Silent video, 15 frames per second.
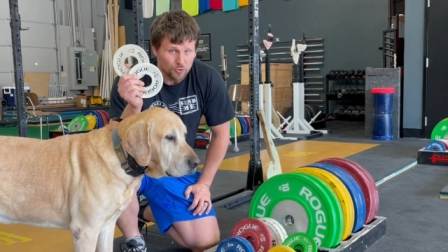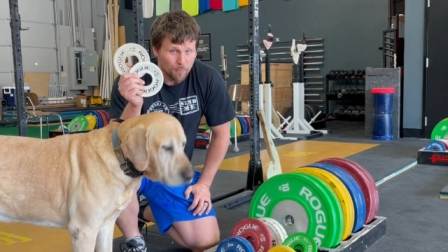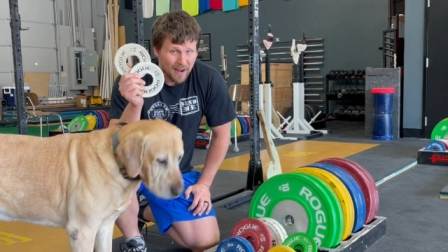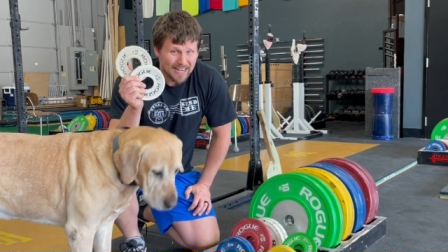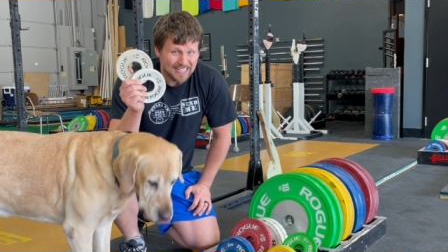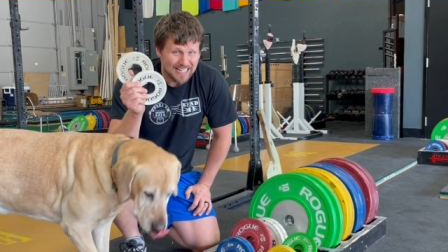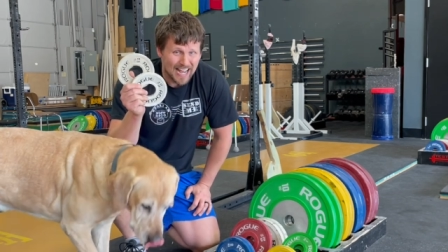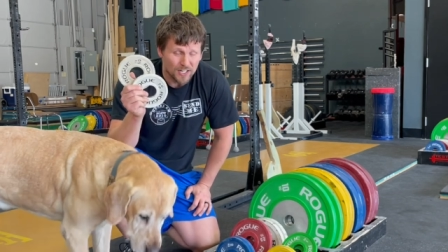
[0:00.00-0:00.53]
You
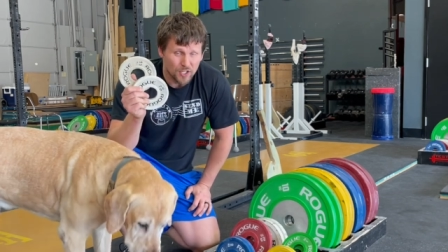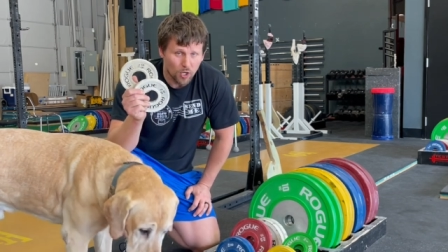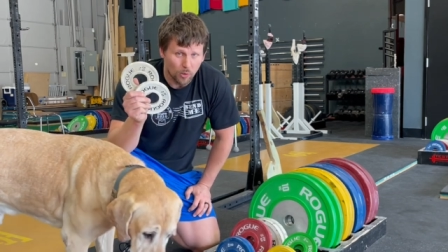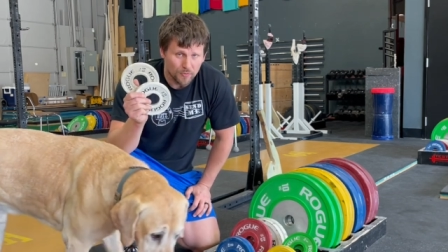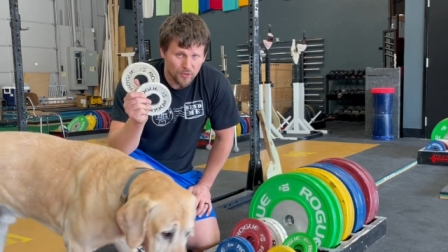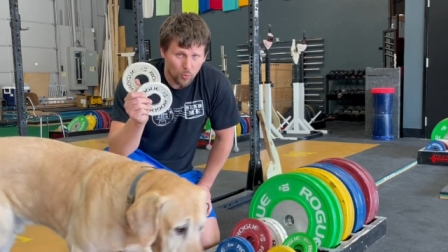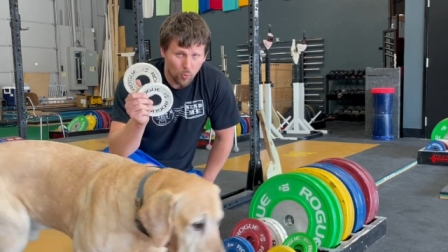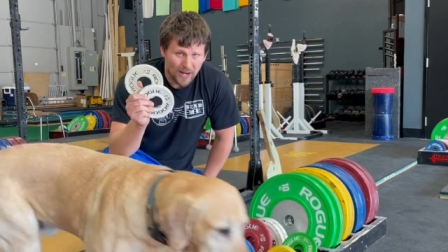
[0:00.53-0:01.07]
might not know
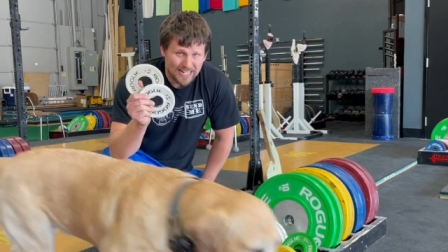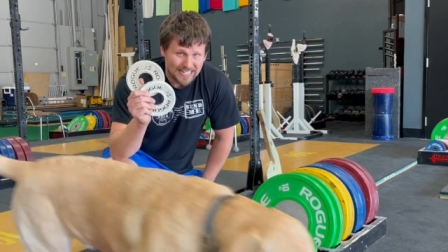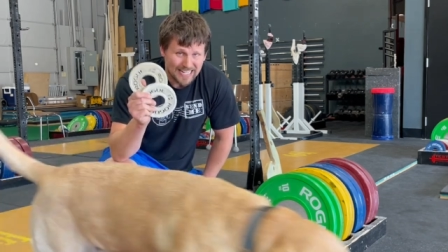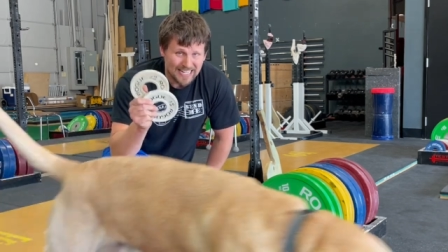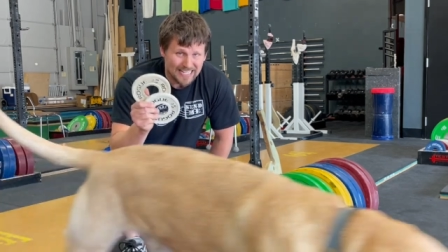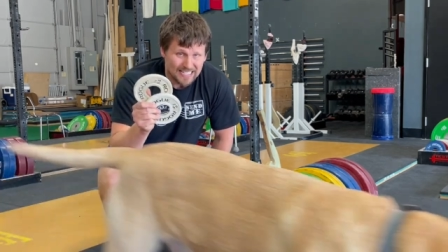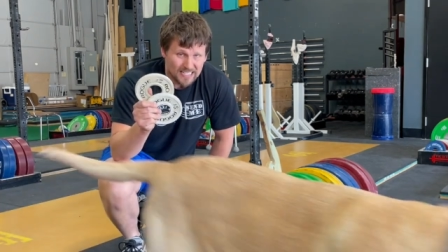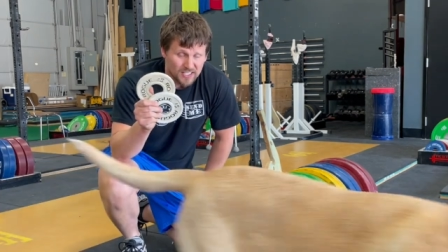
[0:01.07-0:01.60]
what the weight
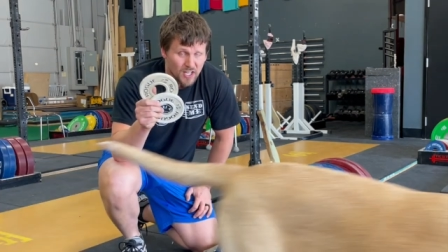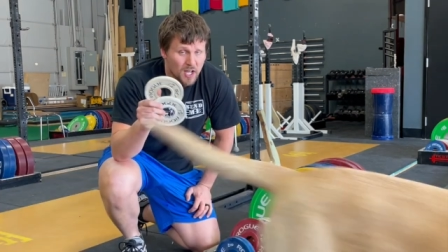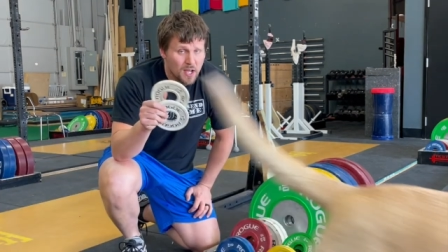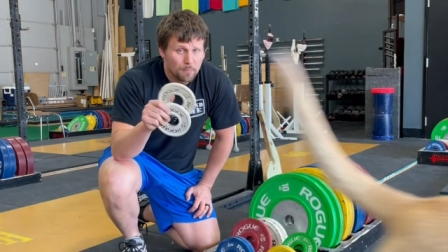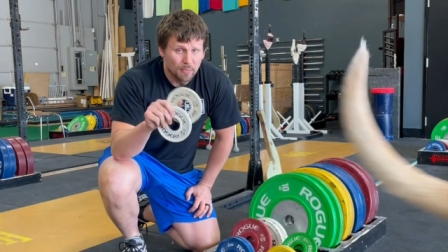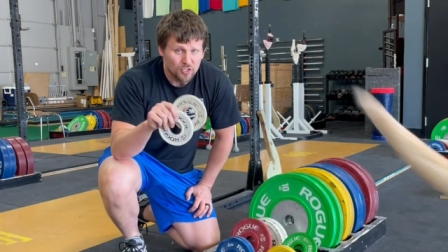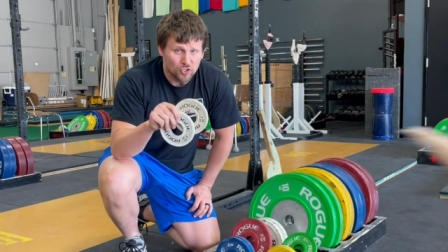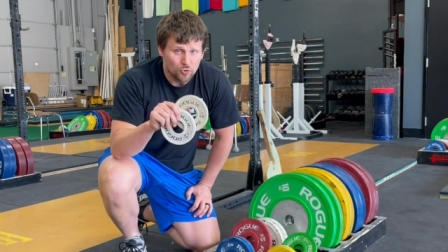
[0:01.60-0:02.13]
is,
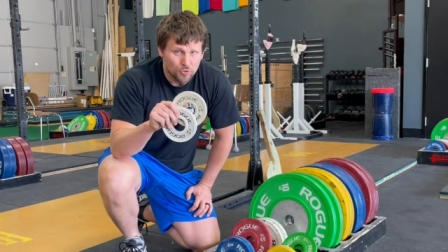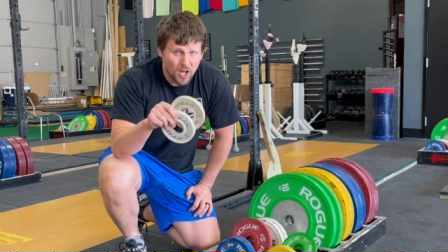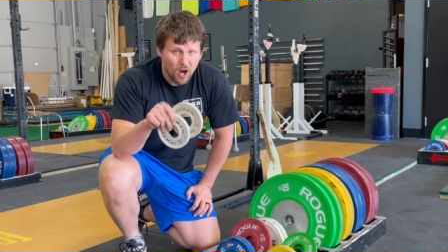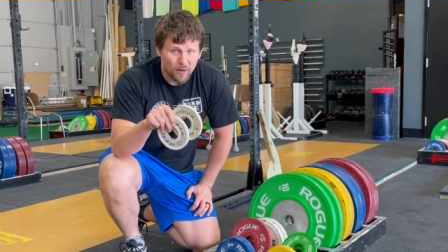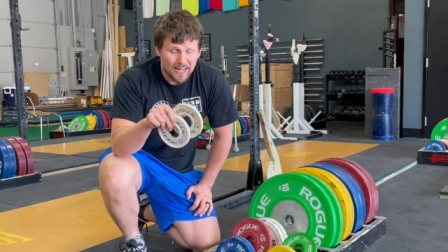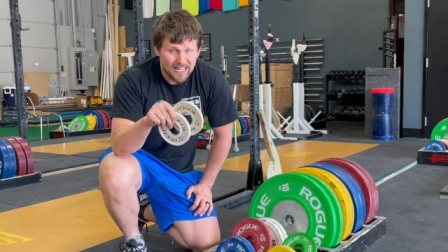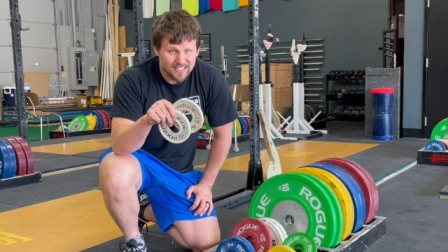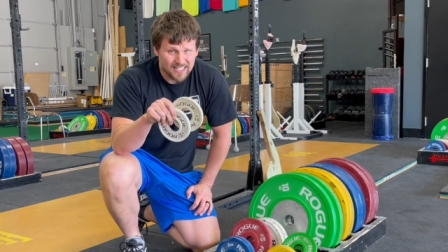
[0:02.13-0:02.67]
but you
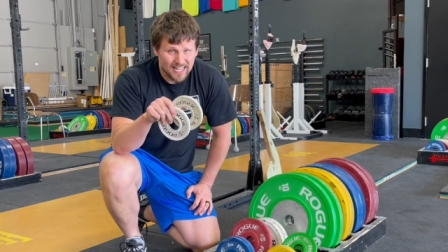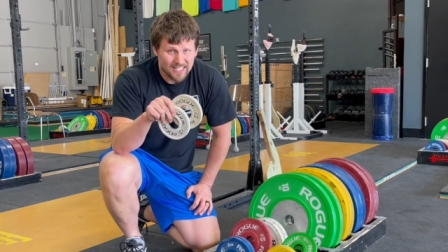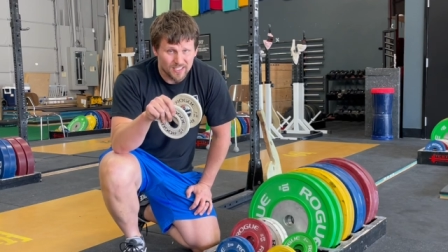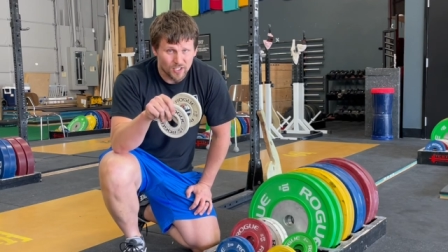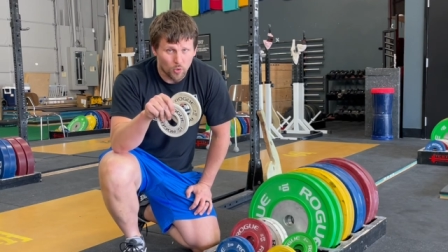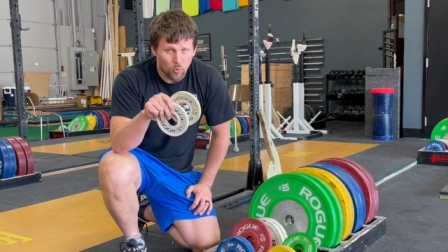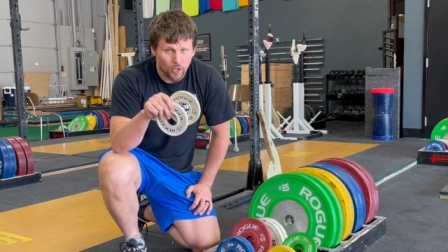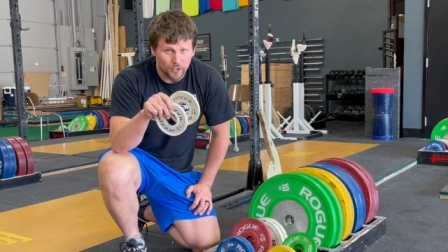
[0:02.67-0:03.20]
know it has to
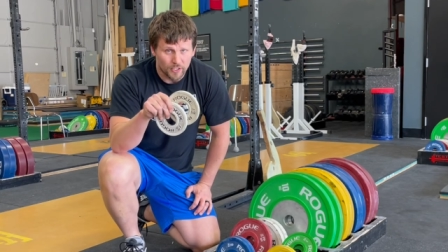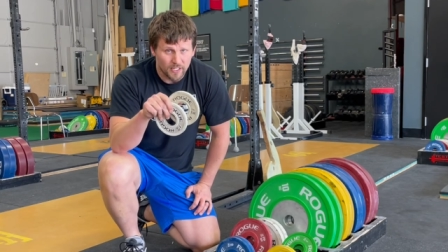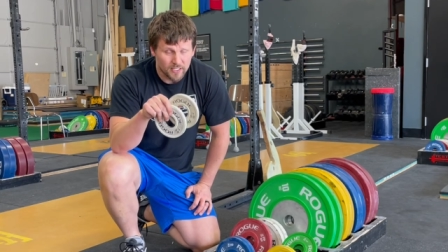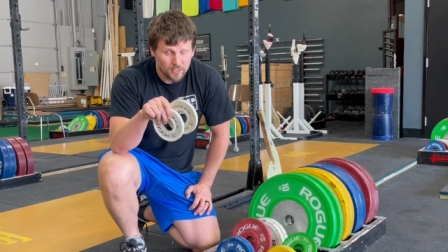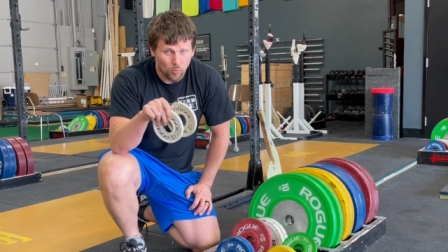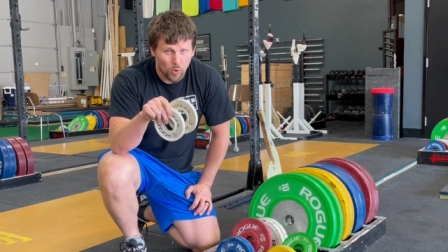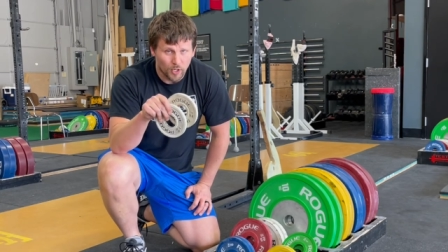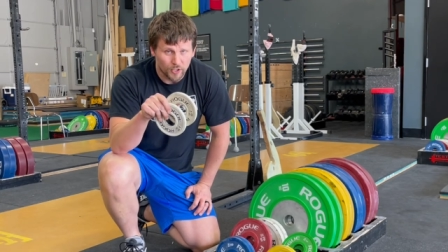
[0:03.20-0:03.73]
end in a one or
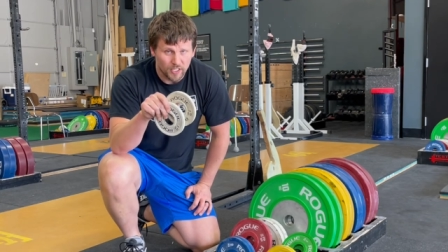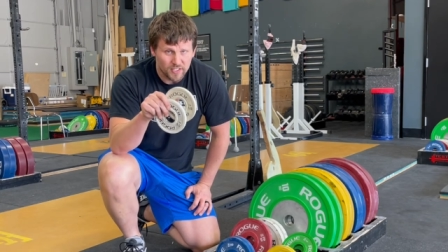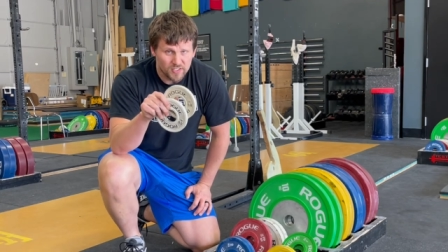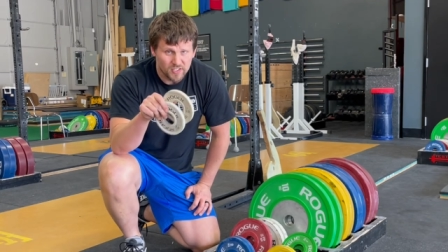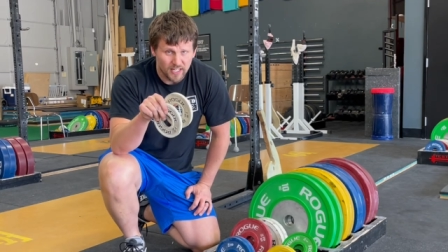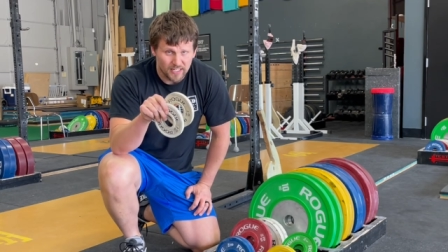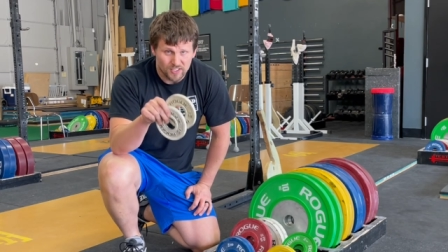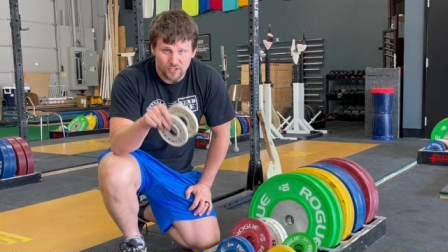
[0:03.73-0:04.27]
a one or a
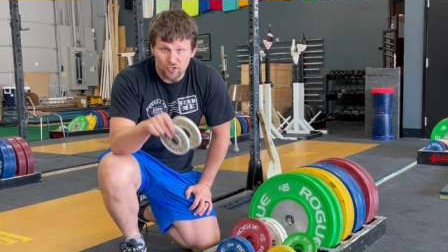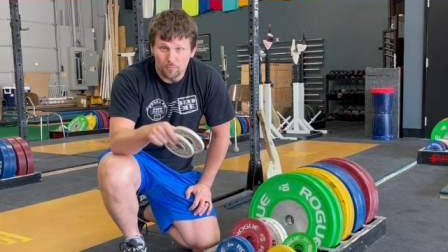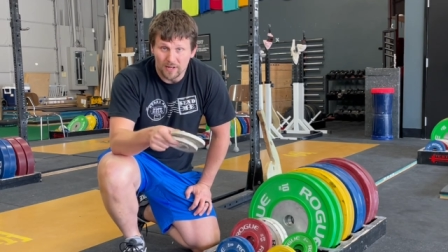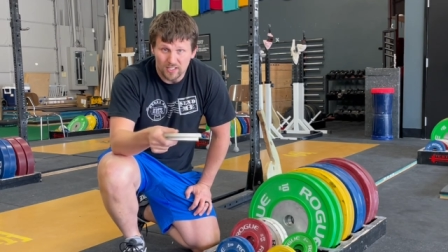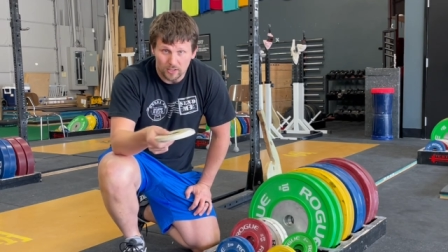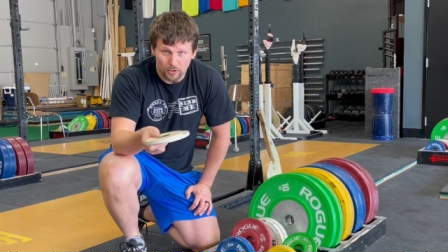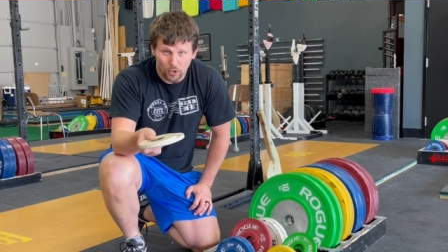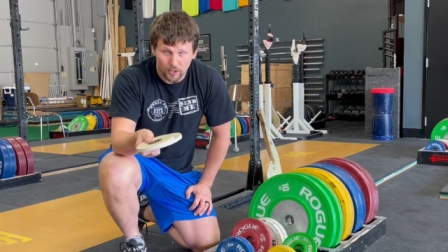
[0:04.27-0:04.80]
six, and you
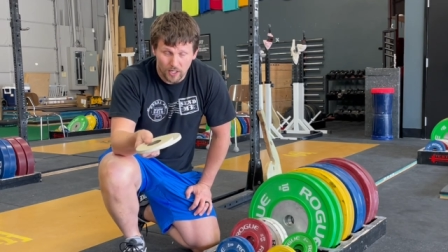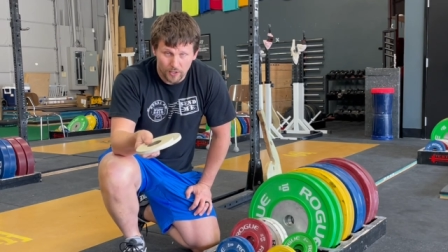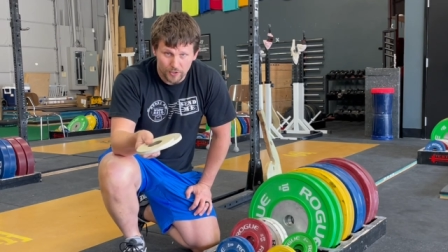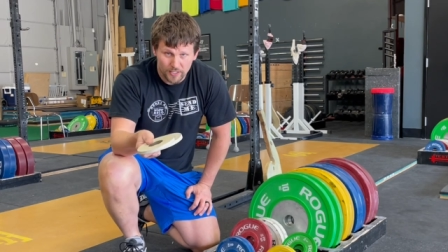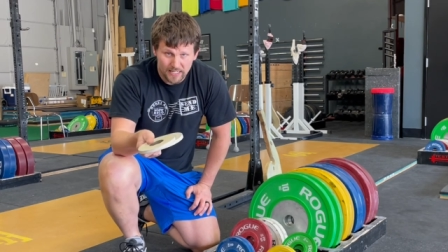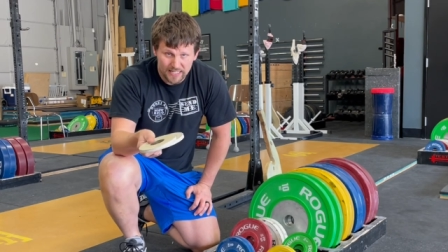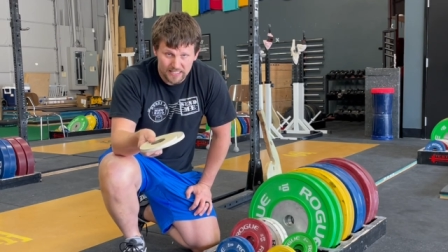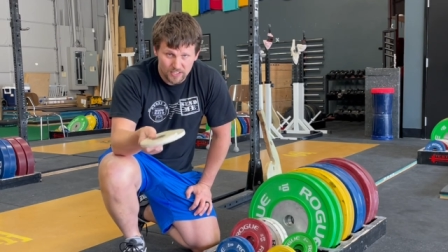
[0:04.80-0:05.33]
meant to load
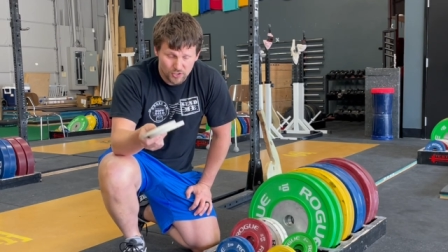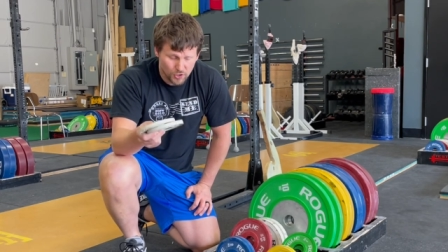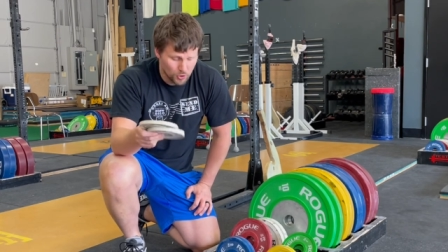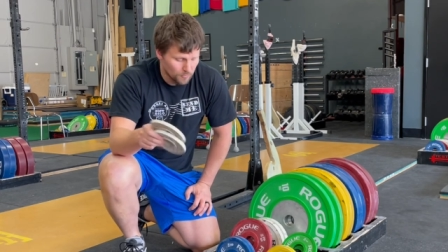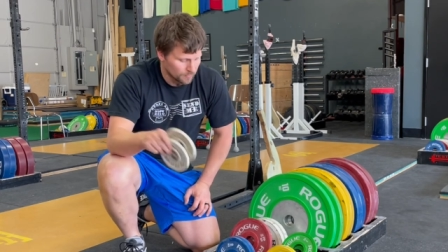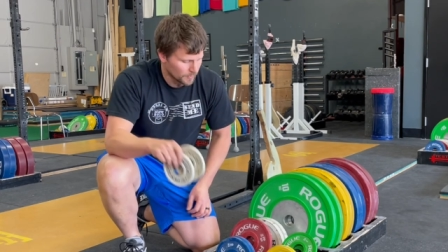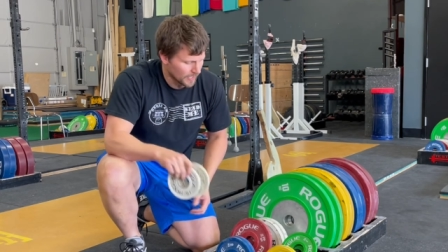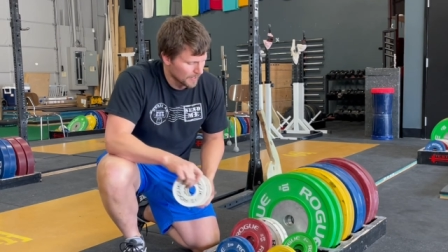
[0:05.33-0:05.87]
182.